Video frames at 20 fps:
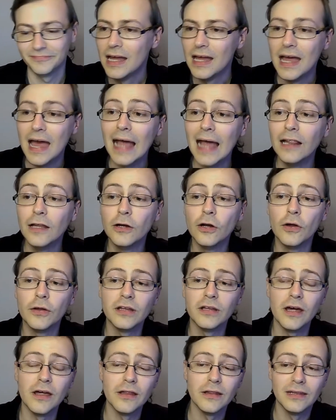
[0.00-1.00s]
Eleanor
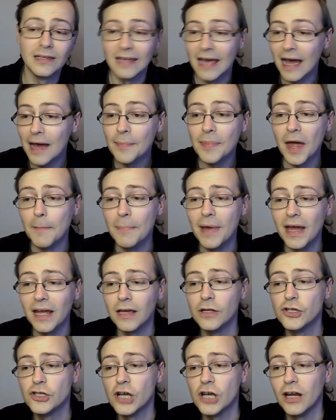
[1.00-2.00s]
says, damn, that Becky
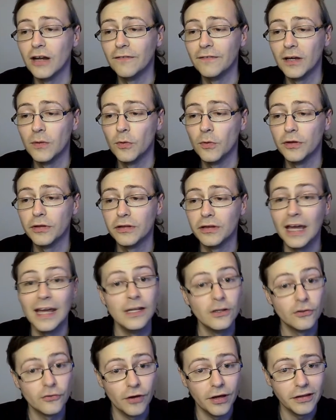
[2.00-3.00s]
and Charlotte thing was
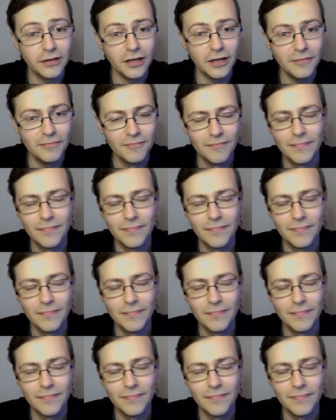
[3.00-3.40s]
interesting.